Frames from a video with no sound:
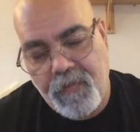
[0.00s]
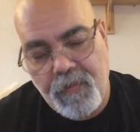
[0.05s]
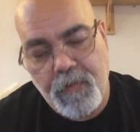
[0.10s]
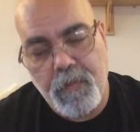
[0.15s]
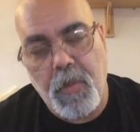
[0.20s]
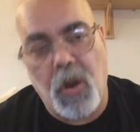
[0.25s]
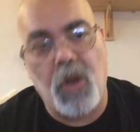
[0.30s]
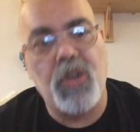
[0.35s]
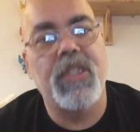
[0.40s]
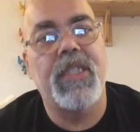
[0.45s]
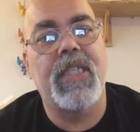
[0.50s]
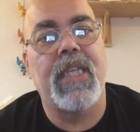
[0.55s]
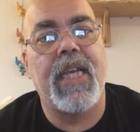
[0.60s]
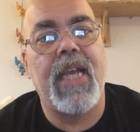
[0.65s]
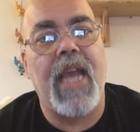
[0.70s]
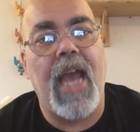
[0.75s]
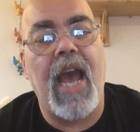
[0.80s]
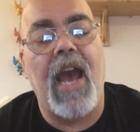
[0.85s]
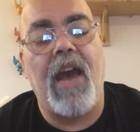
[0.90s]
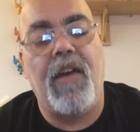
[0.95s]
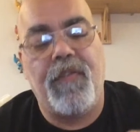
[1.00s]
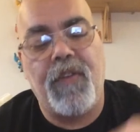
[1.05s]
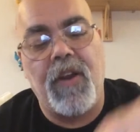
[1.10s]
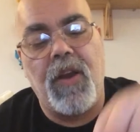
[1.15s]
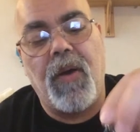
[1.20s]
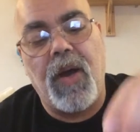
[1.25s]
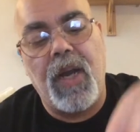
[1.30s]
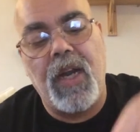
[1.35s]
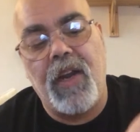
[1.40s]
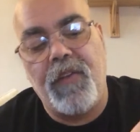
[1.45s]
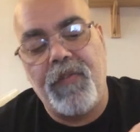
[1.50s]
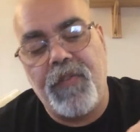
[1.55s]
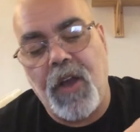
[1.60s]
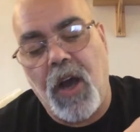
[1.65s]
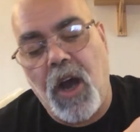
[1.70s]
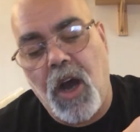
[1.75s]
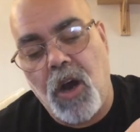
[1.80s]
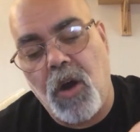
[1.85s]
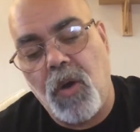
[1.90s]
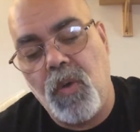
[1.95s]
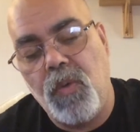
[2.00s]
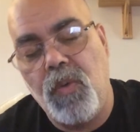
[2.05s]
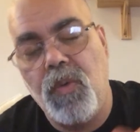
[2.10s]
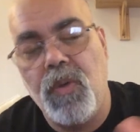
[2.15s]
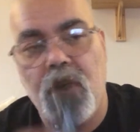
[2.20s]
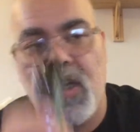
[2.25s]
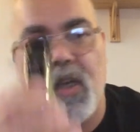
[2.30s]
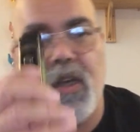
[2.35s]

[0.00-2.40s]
Monty airflow. I love the whole